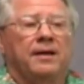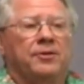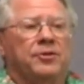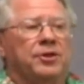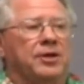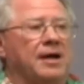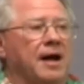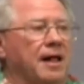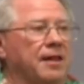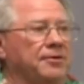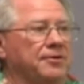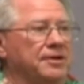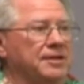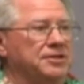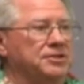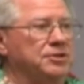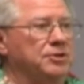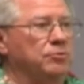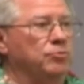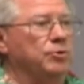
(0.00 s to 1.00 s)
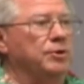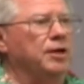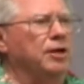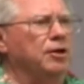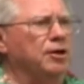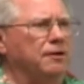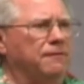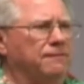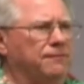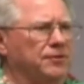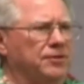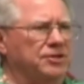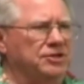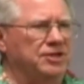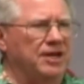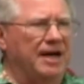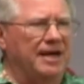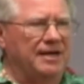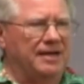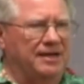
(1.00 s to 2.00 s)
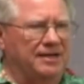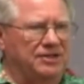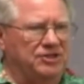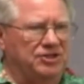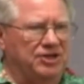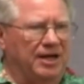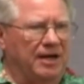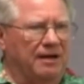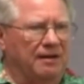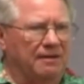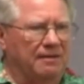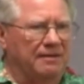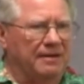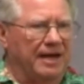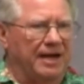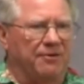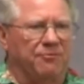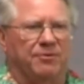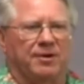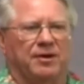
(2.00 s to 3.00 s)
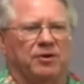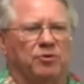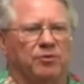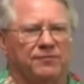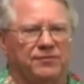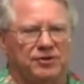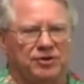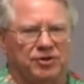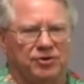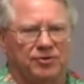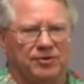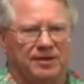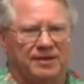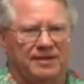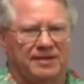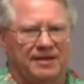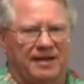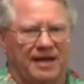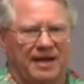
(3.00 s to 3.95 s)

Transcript: The collared lizard would look for the shotgun shell and run over to it